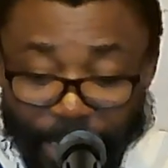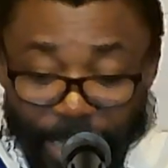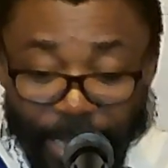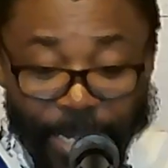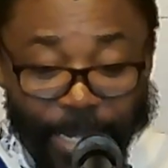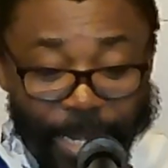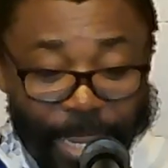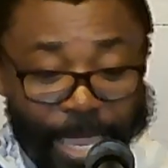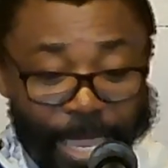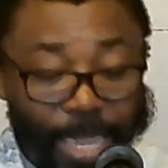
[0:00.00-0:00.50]

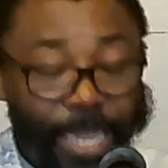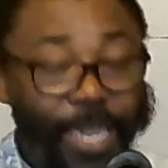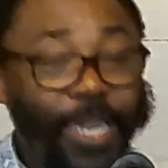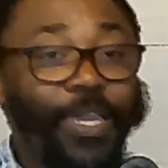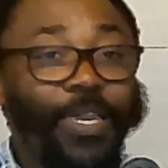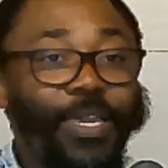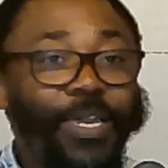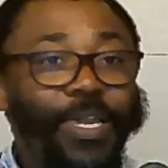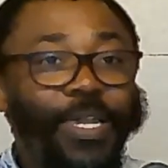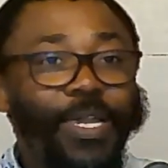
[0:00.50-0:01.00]
the
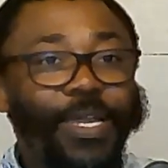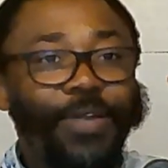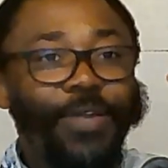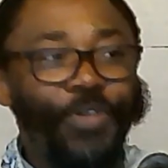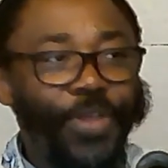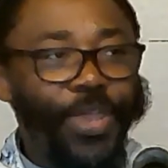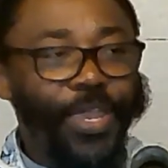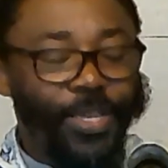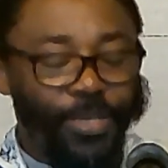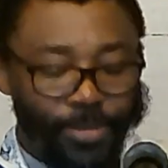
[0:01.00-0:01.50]

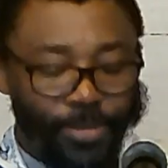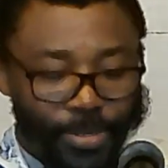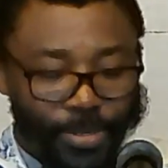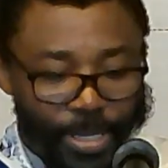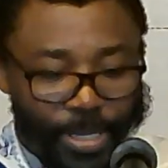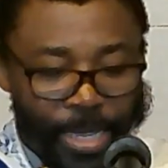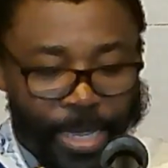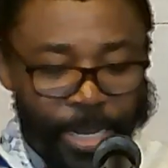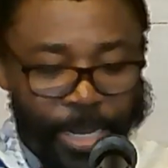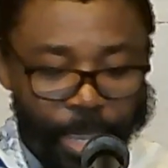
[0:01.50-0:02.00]
re
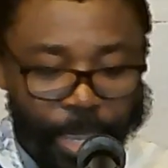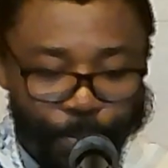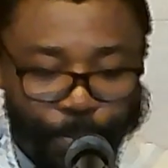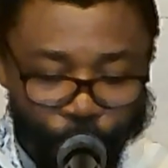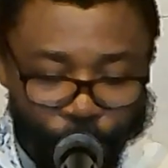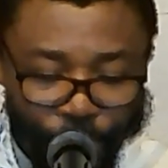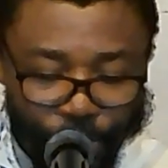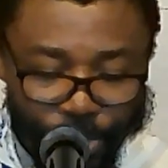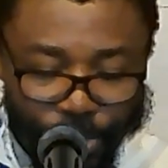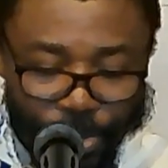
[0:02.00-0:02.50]
in
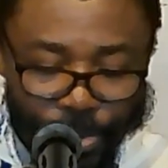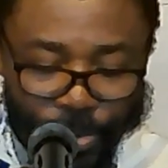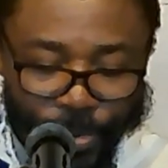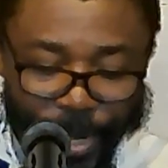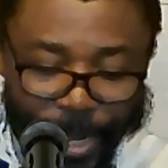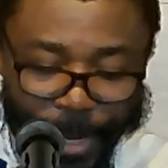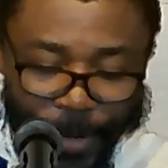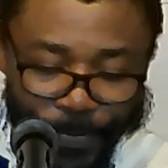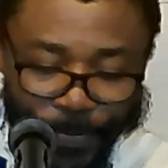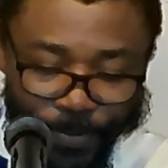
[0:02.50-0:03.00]
Hebrew,
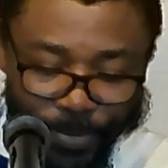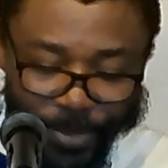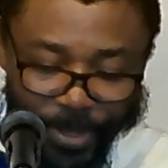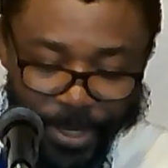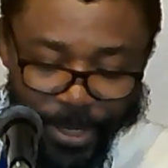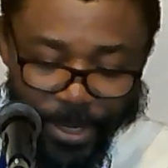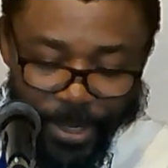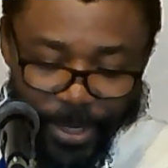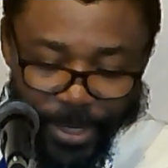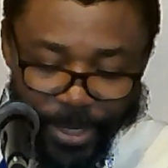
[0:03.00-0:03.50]
re,
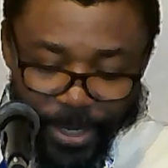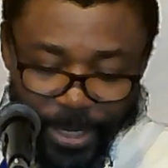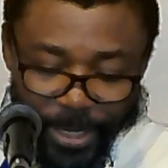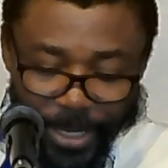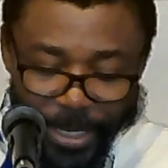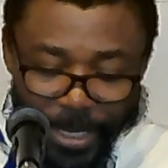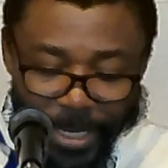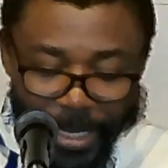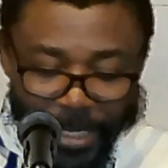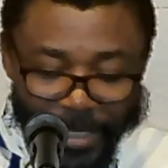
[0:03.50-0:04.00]

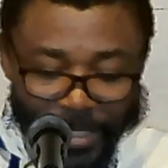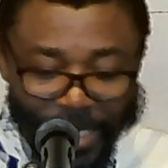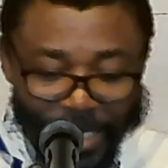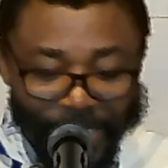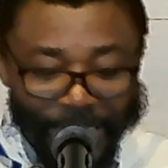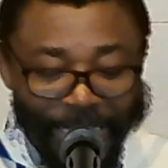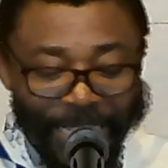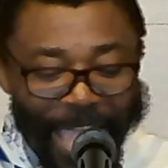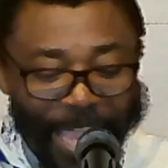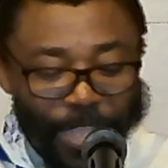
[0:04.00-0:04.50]
is a
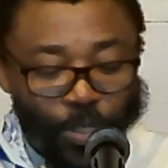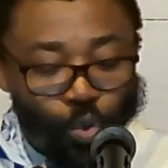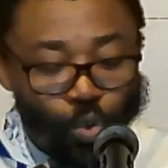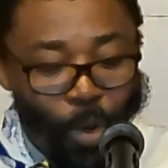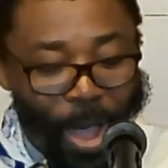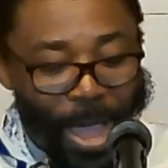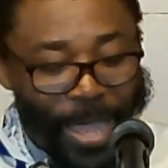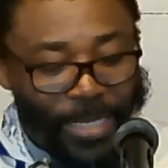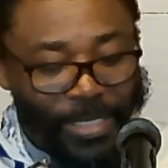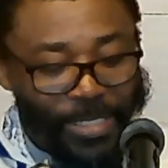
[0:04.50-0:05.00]
slight
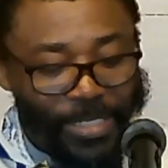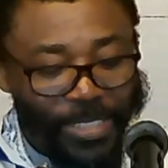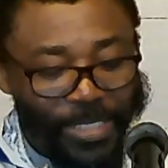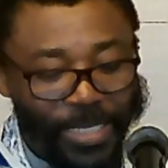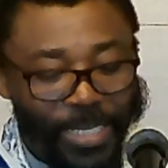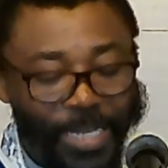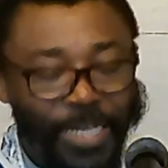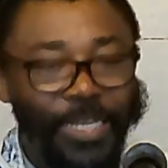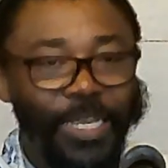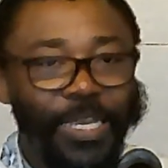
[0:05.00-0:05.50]
nuance
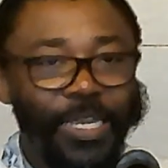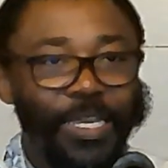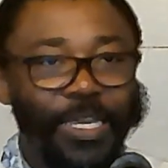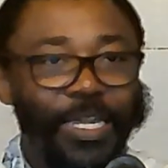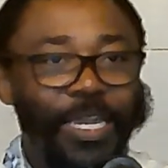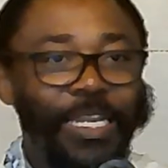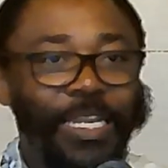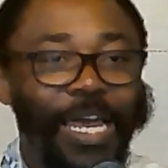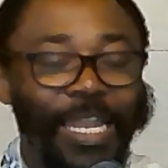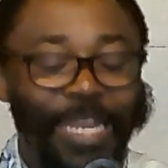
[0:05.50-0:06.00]

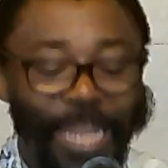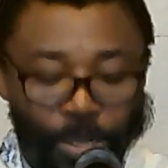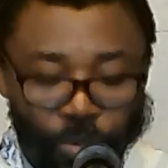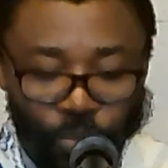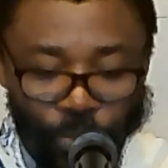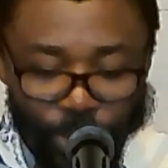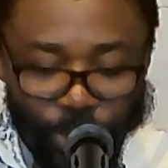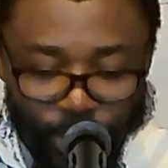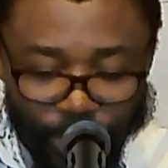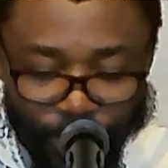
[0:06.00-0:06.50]
in our
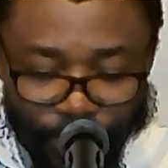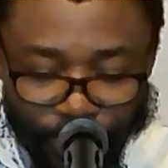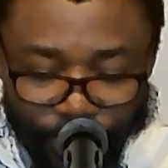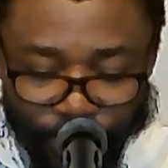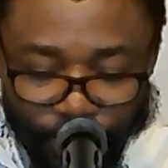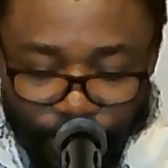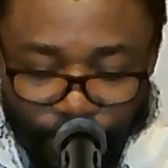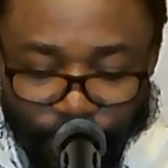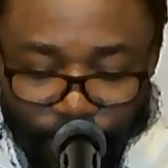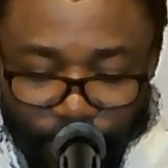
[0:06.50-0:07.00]
language.
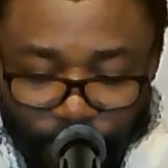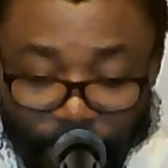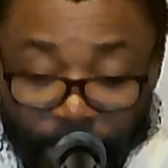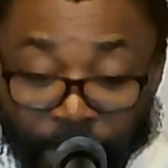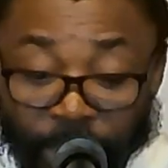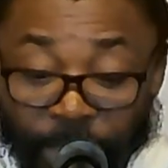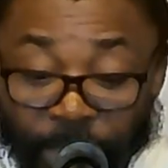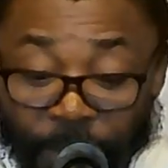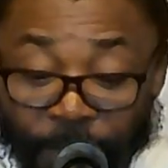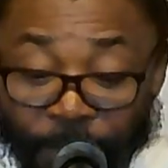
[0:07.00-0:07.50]

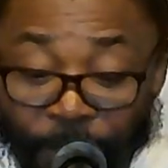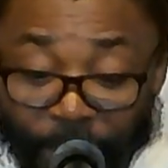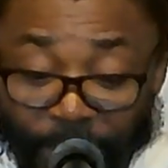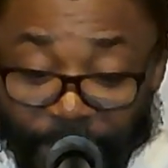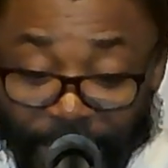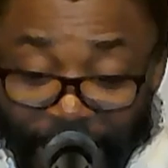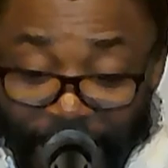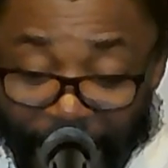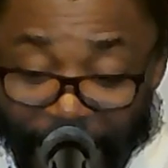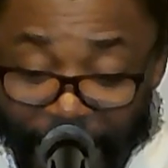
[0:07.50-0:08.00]
The
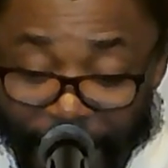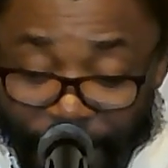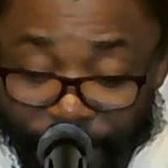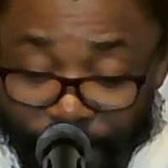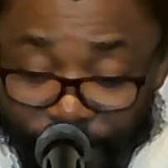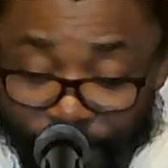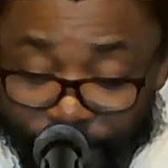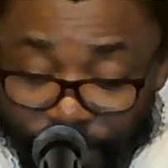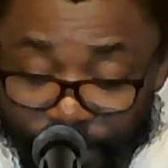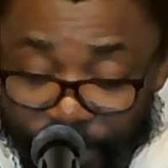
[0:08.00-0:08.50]
first
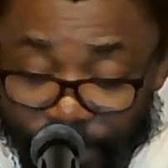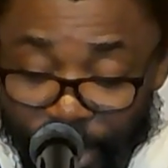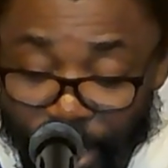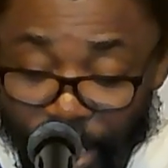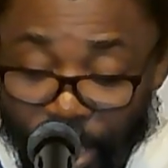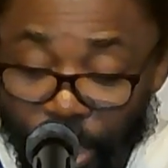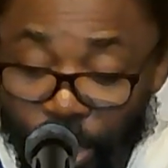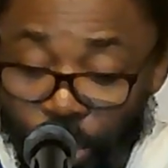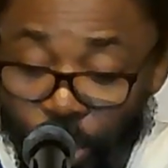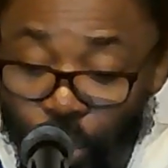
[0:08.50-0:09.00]
time
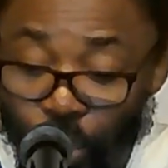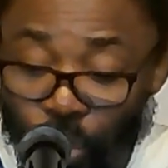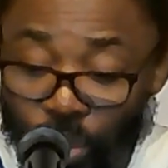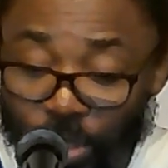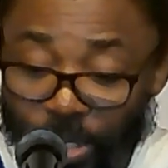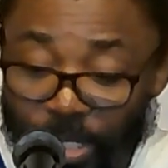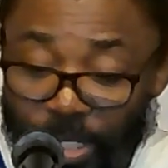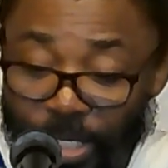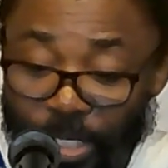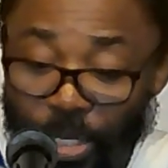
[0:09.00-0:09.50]
is
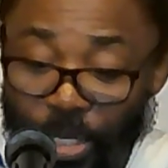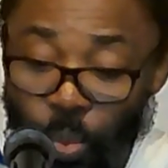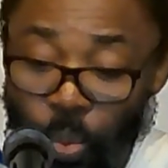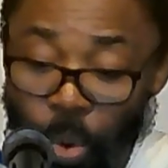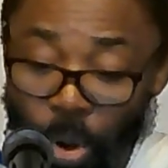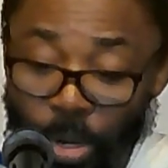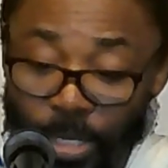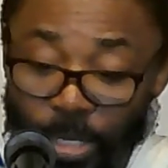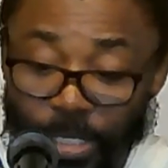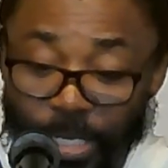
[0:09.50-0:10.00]
used the
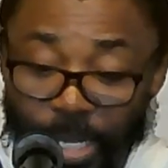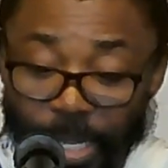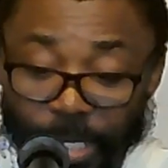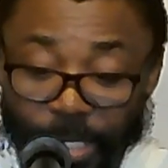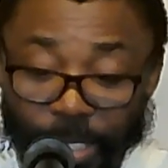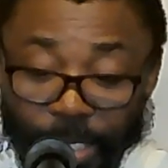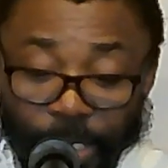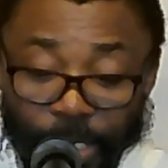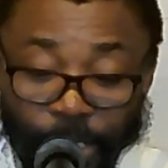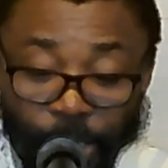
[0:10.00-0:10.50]
word
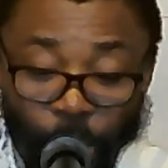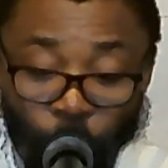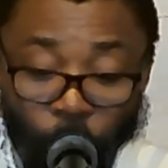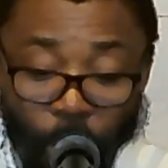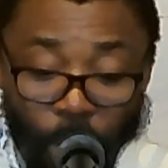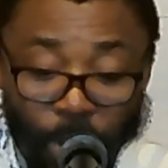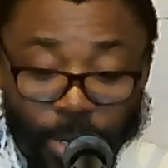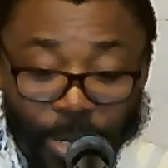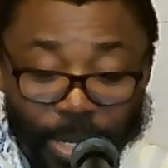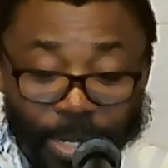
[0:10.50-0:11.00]

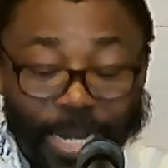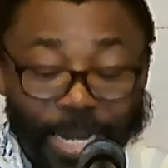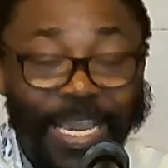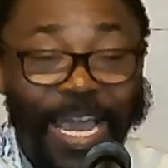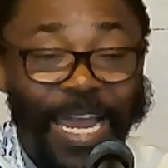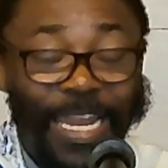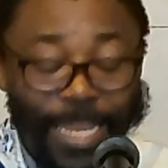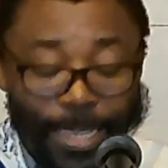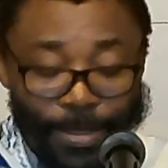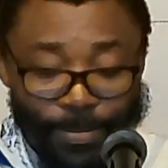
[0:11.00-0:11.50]

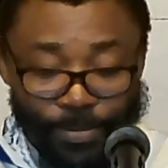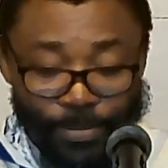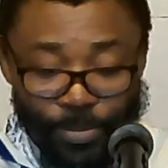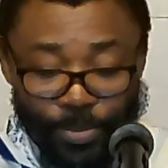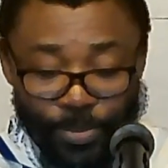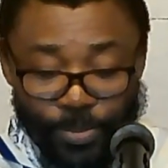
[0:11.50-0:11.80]
regalim,